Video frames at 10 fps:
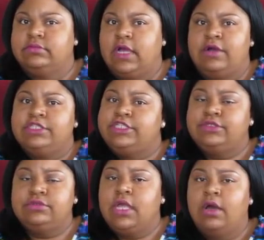Only
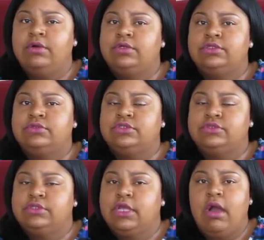you know who you
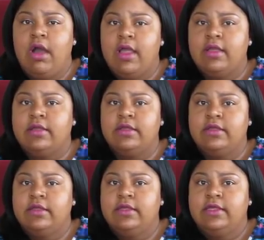truly are.
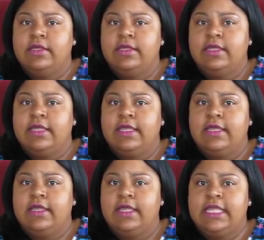
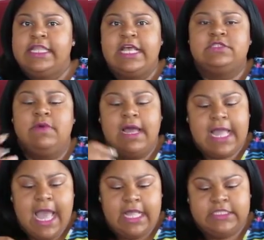And that's why
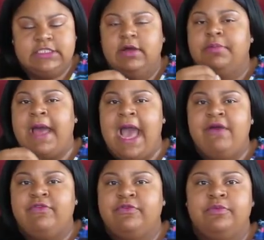God is so
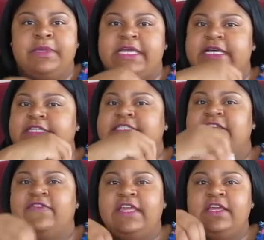powerful, because
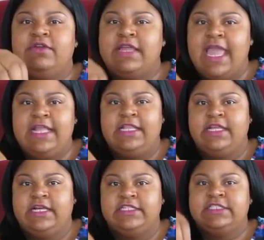if he created
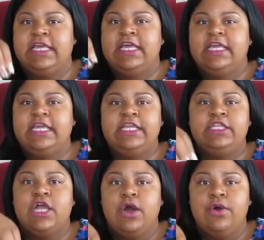us, he
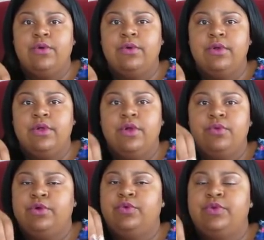know
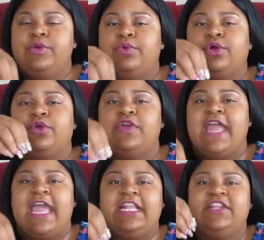what we were
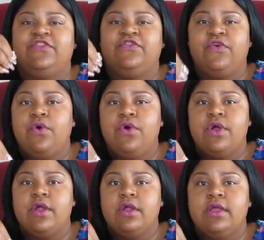created
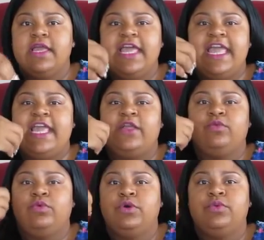for
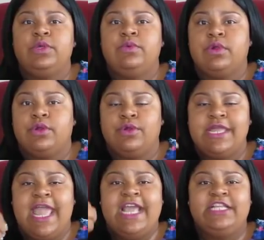and what we were
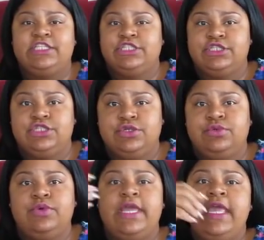created to
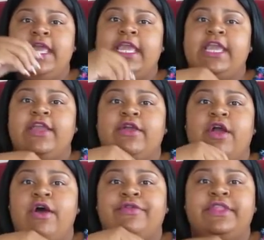do here
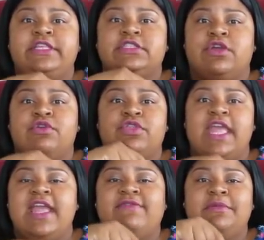on this earth.
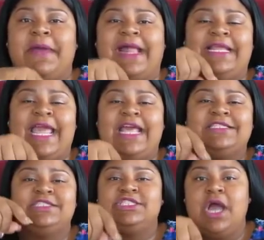Everybody
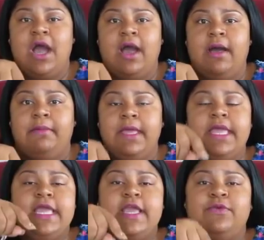has a job,
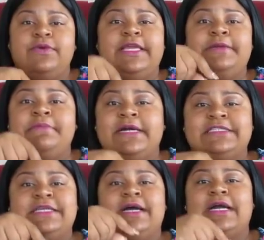and we
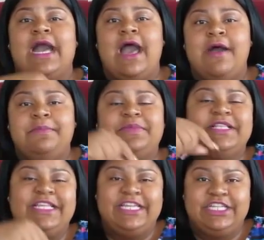must
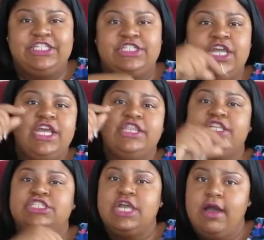accomplish
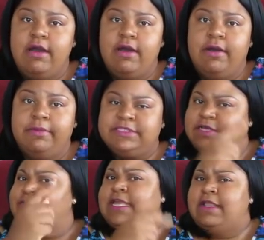the job.
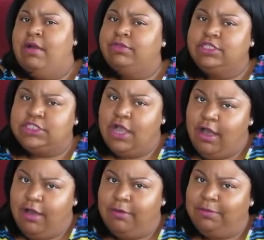So get on the
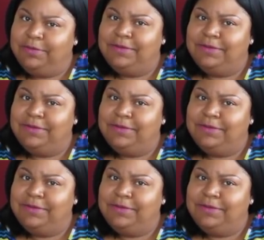job.